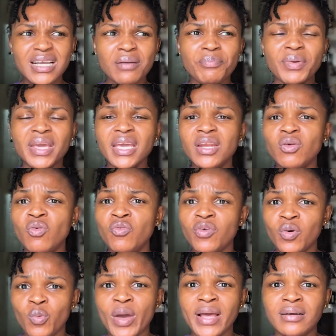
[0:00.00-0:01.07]
being
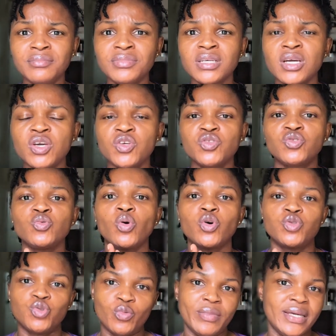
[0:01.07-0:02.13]
overwhelmed to
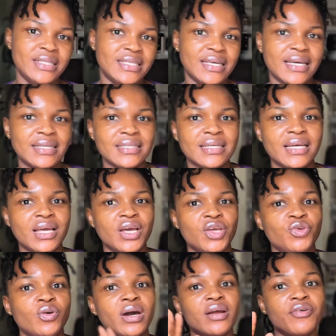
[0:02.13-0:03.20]
automated.
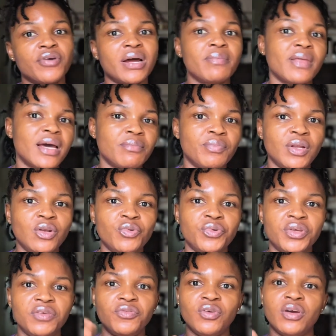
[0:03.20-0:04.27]
You can grab that below
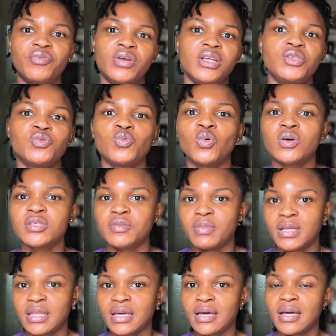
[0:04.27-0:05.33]
if you are ready to work
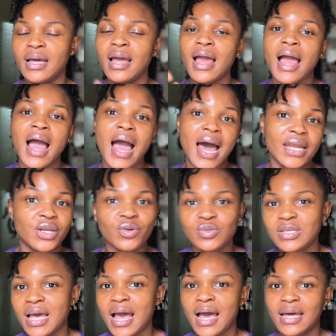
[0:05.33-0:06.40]
smarter and not
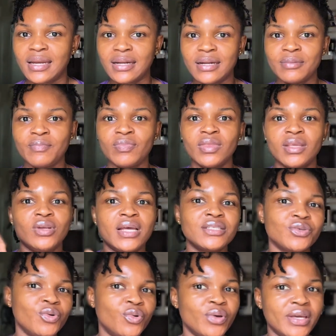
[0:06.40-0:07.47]
harder. So let's
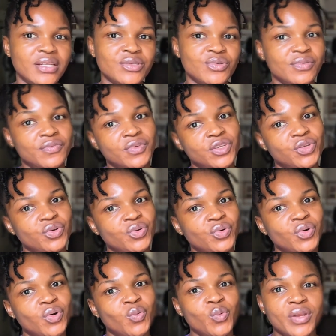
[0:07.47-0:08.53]
go into the video
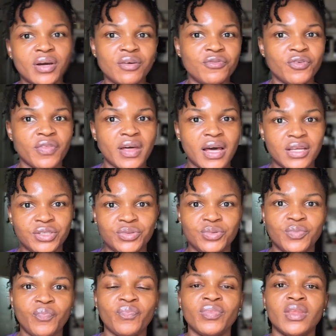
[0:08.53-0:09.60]
without further
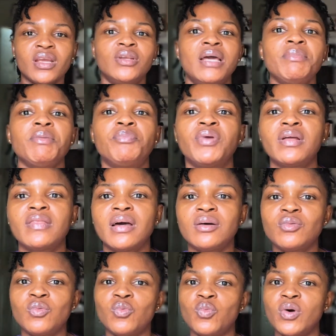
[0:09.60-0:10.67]
ado. Let me break
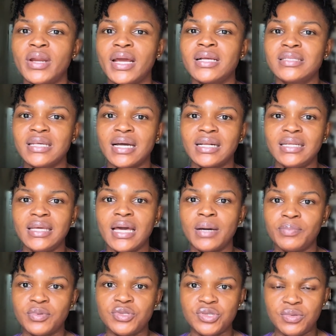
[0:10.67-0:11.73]
down what exactly
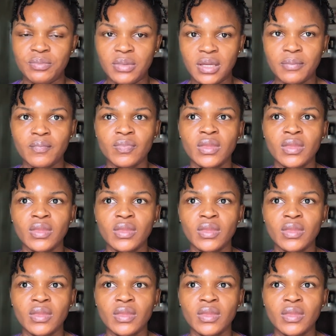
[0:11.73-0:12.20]
happened to me.